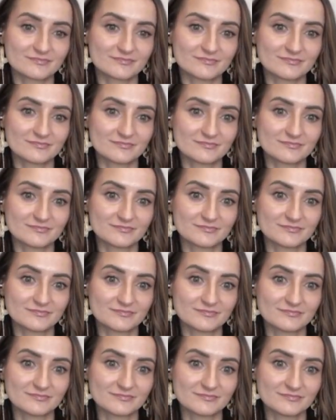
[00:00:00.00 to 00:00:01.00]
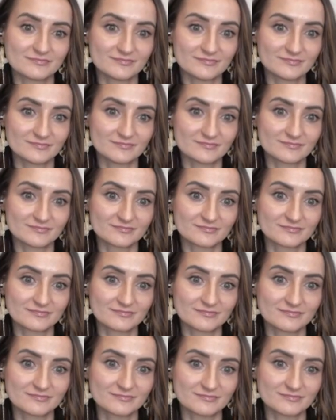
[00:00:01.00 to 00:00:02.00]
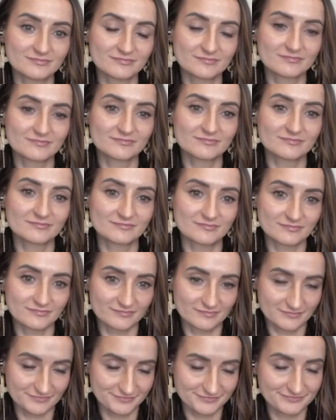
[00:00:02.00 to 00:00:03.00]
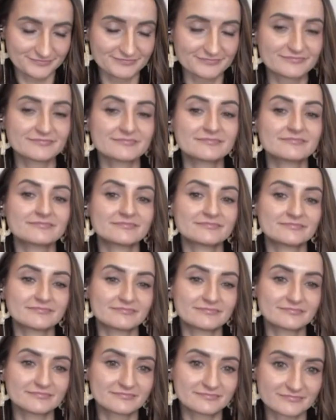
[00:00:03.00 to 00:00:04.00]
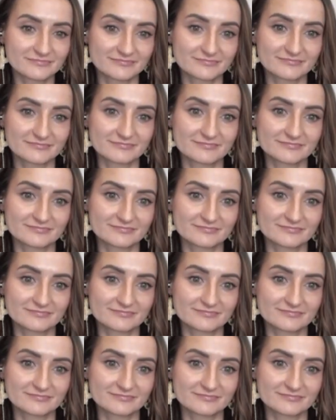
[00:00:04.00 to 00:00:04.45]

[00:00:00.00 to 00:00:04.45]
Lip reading: The person shown says nothing.